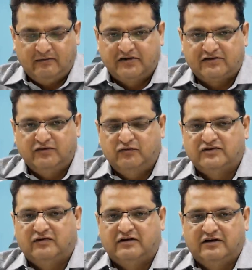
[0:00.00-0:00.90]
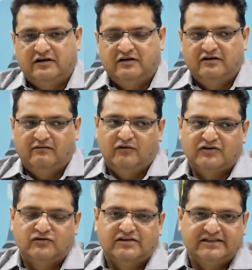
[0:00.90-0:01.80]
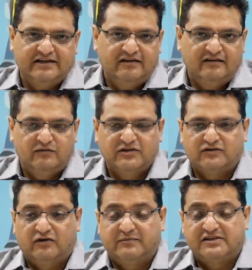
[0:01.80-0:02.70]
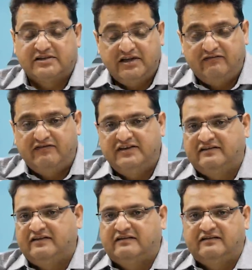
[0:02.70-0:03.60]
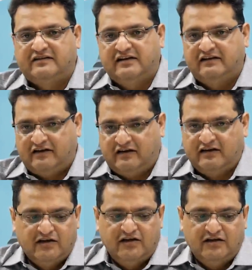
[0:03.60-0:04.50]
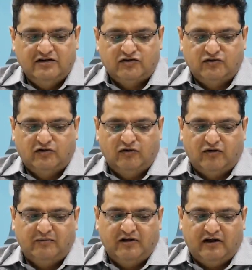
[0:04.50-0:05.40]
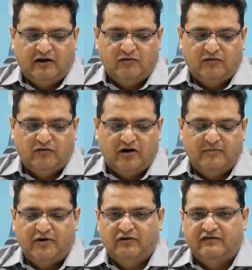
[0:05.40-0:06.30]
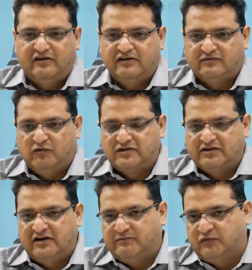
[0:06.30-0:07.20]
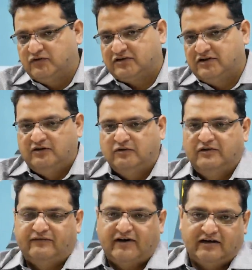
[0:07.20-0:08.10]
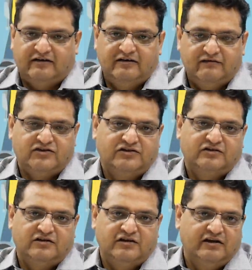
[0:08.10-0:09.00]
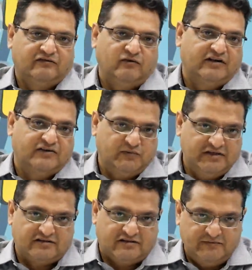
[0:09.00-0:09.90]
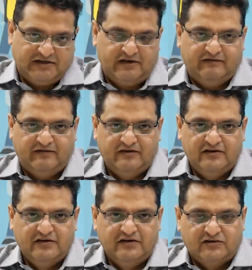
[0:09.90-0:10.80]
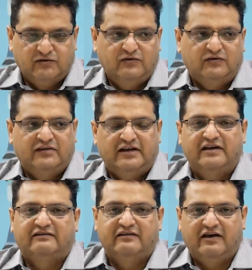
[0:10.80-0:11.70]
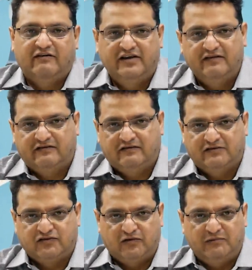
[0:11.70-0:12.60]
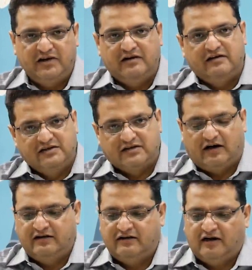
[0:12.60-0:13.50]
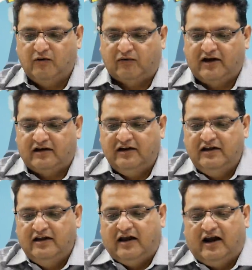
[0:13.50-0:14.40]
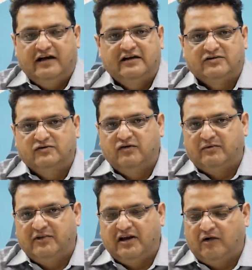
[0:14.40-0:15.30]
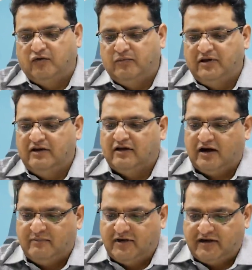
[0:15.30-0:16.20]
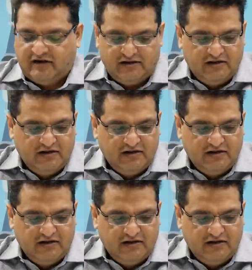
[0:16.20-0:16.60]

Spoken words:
The person who has not heard, who has not seen, who has not perceived with the senses anything, he should not be allowed to come into the witness box and deposed to the fact which he has not experienced himself. So the hearsay evidence should be discarded outrightly and it should not be allowed to be admitted.